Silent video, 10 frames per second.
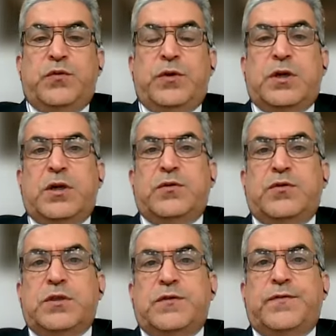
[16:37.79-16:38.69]
we can
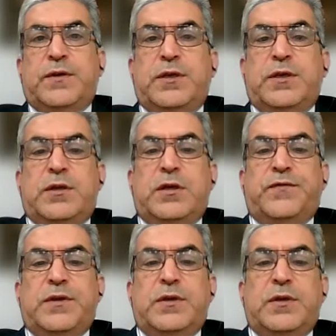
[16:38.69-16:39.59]
use
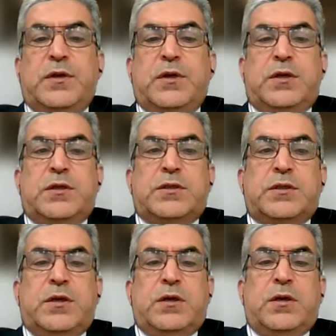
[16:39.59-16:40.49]
even
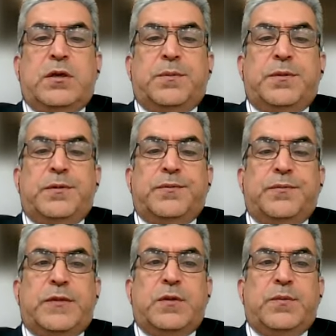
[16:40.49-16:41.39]
scalp
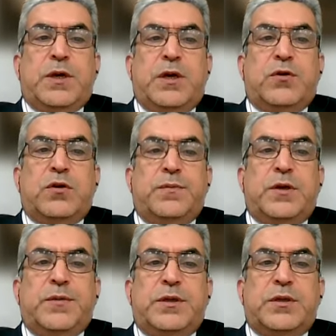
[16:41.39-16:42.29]

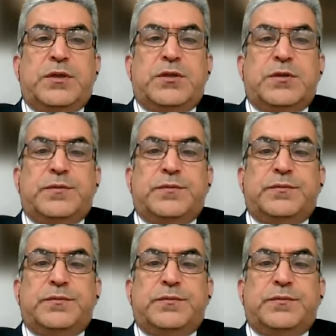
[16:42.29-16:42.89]
micropigmentation.